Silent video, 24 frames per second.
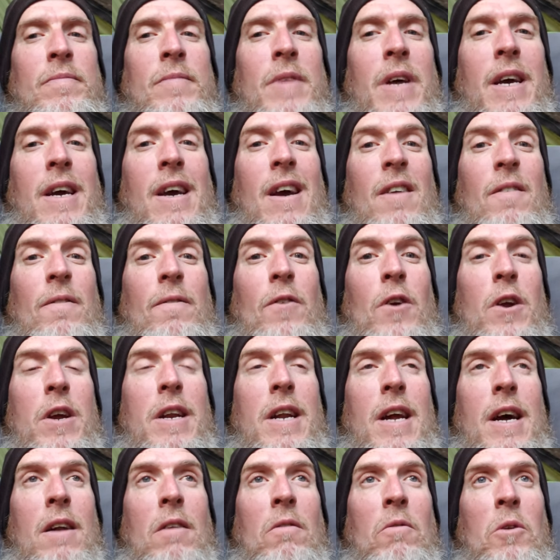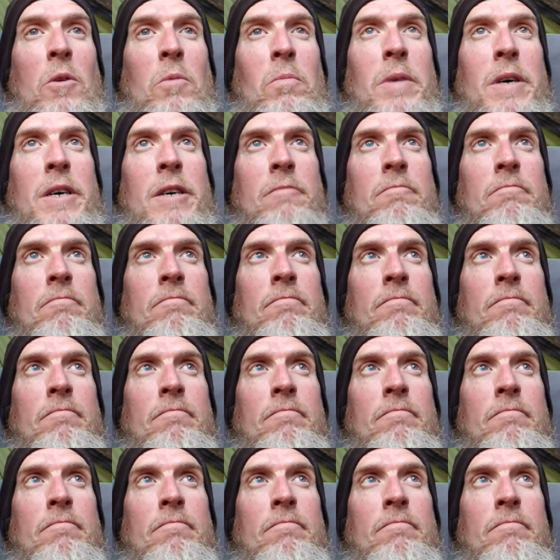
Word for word: I kind of freaked out a little bit.